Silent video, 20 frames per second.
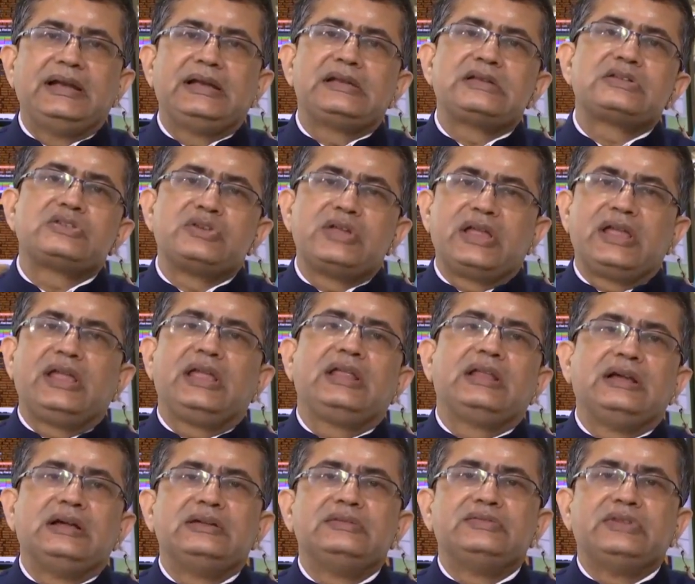And
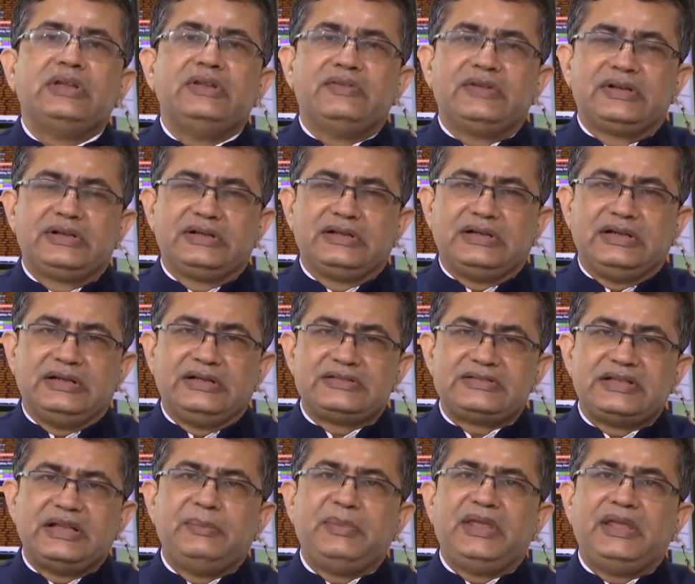today, even
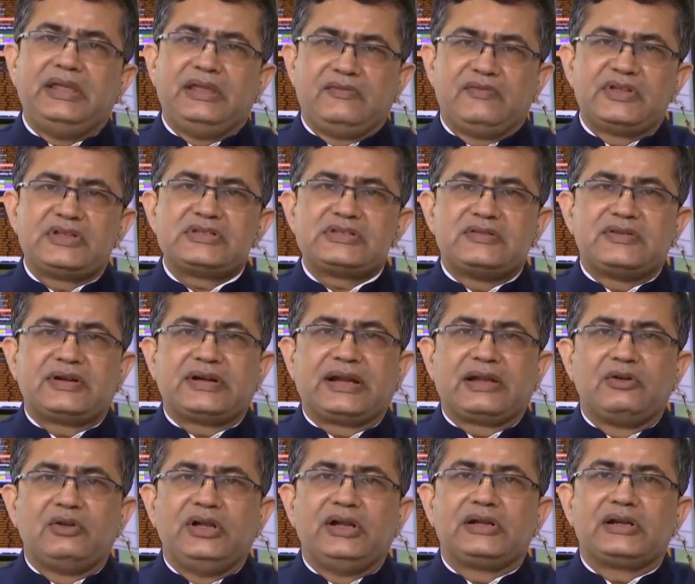SEBI, which is our
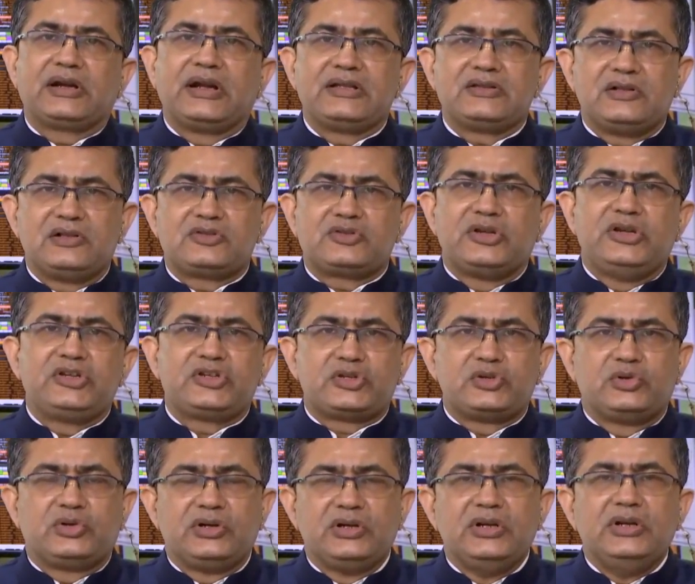regulator, has also
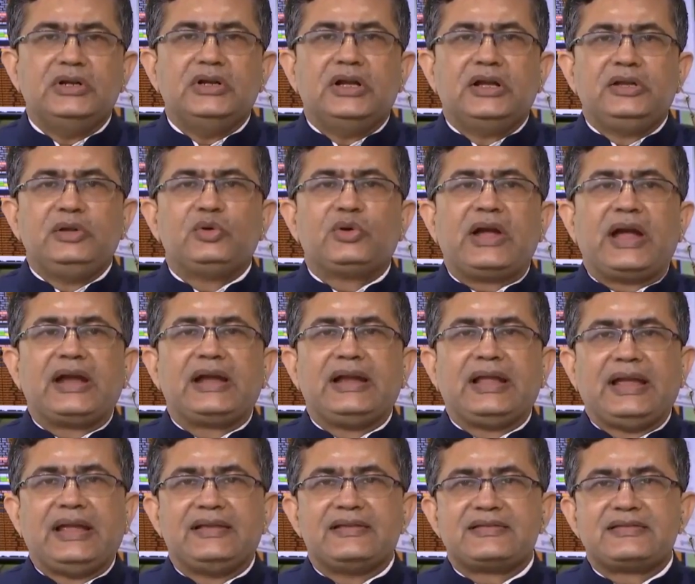issued new
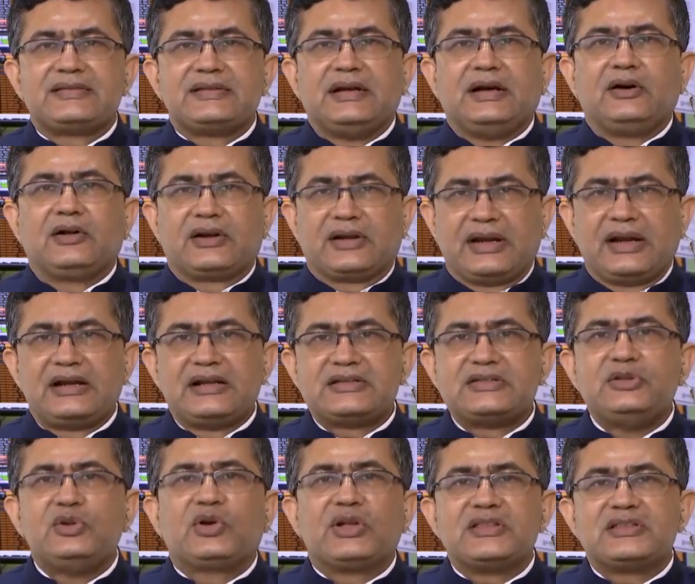guidelines, or at
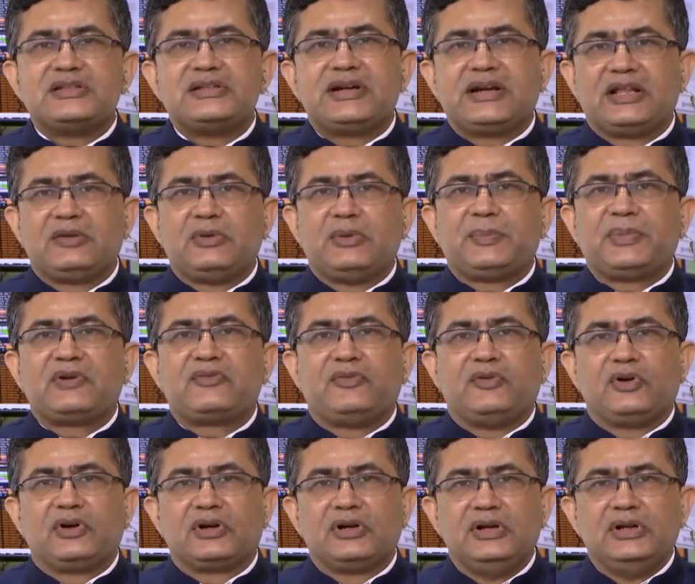least new consultative paper
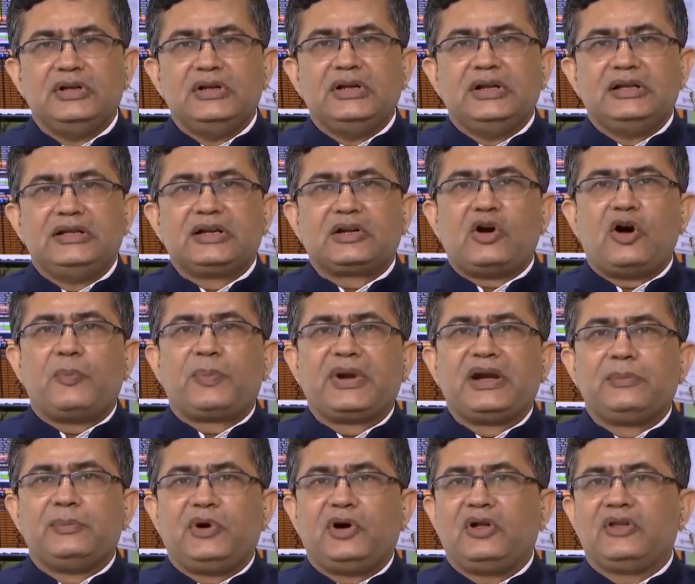for the
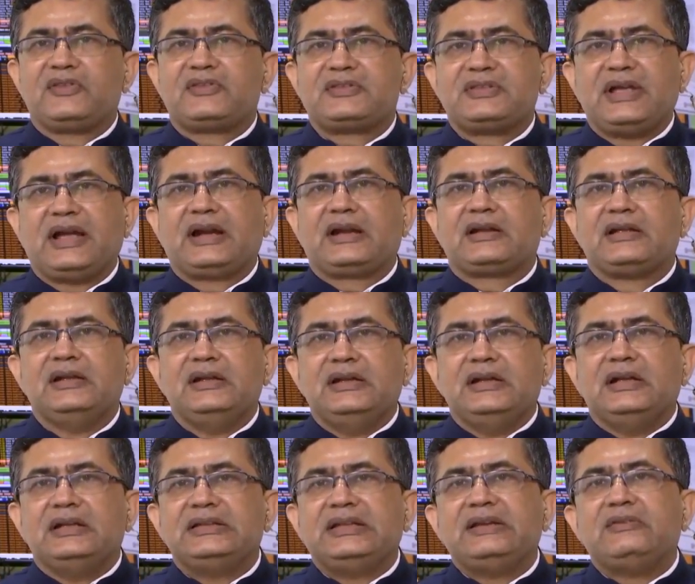corporate bonds, that
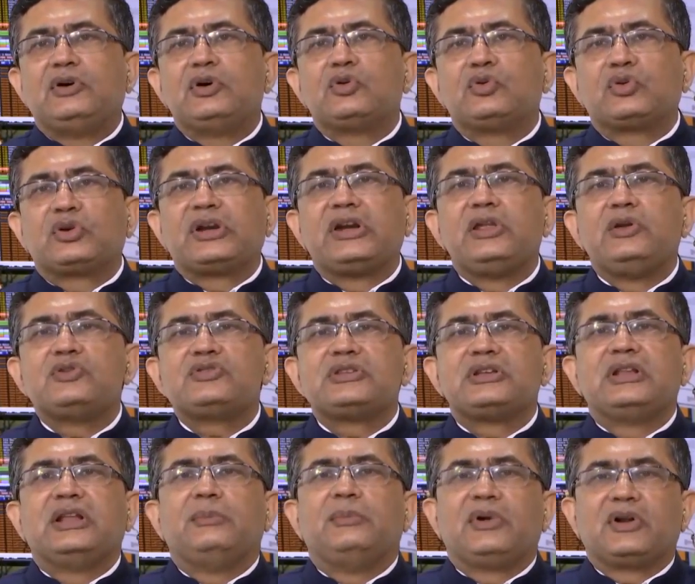they want to
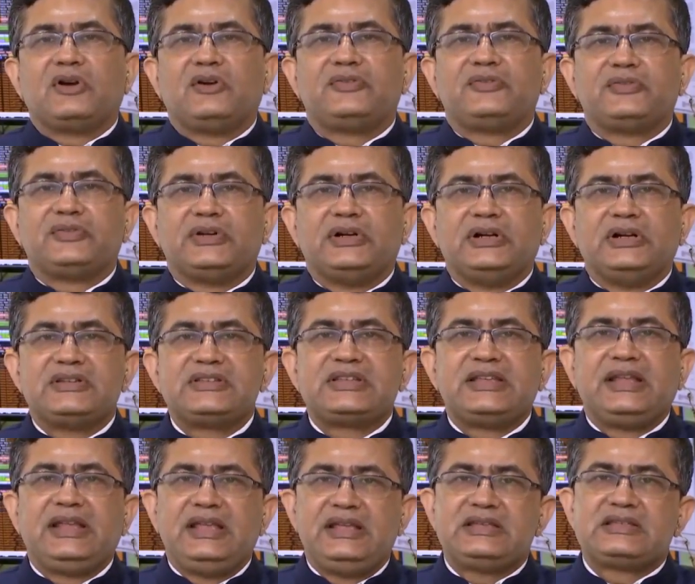reduce the number of
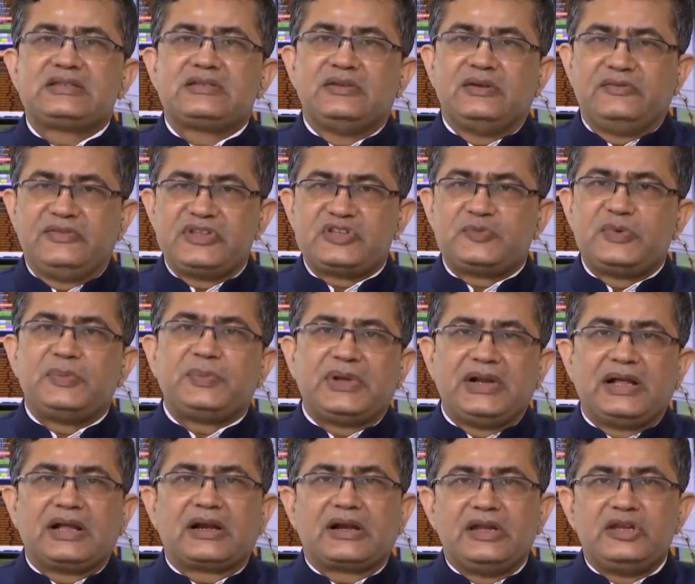series which
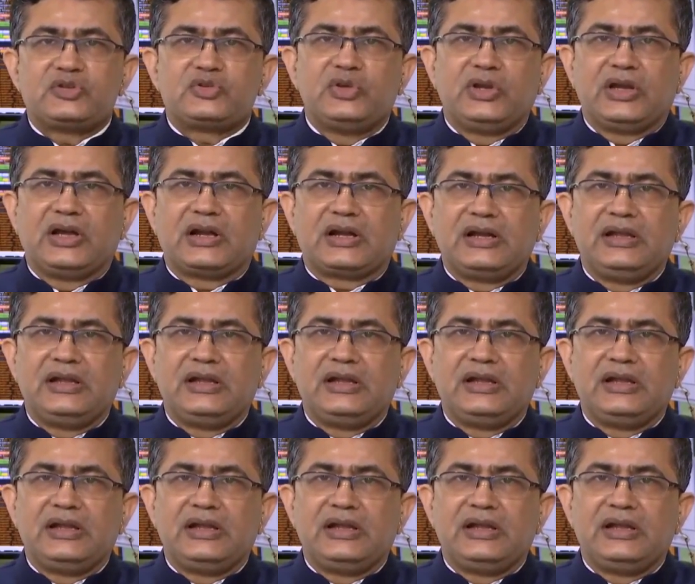people are issuing.